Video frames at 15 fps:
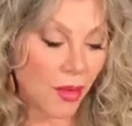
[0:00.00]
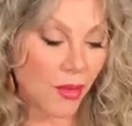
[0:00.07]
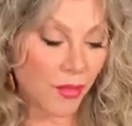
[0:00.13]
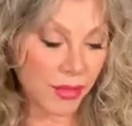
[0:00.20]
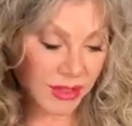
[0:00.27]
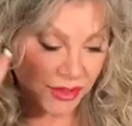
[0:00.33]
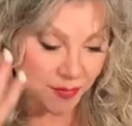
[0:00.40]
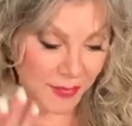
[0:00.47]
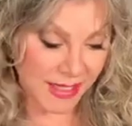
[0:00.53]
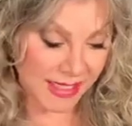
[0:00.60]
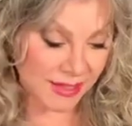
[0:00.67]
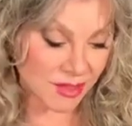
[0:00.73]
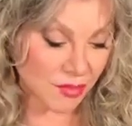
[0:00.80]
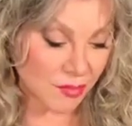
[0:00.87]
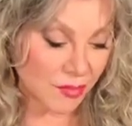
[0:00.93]
which
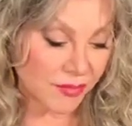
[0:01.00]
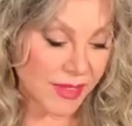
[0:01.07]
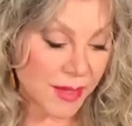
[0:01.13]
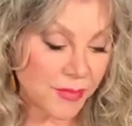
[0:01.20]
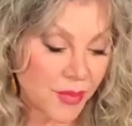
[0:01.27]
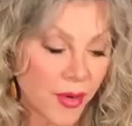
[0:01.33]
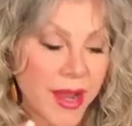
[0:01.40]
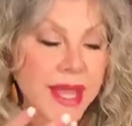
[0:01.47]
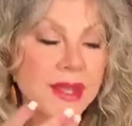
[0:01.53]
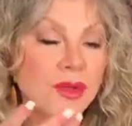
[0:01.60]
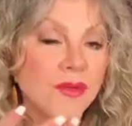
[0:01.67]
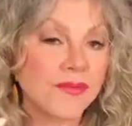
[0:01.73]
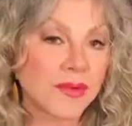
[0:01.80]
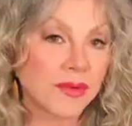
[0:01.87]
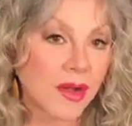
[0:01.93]
means they prayed
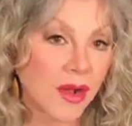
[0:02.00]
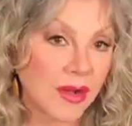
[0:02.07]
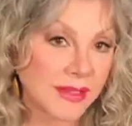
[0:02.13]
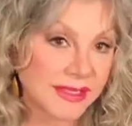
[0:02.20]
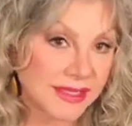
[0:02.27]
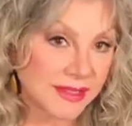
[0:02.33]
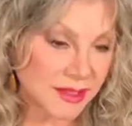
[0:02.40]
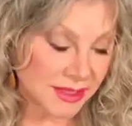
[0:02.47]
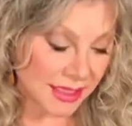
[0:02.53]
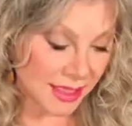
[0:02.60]
over all these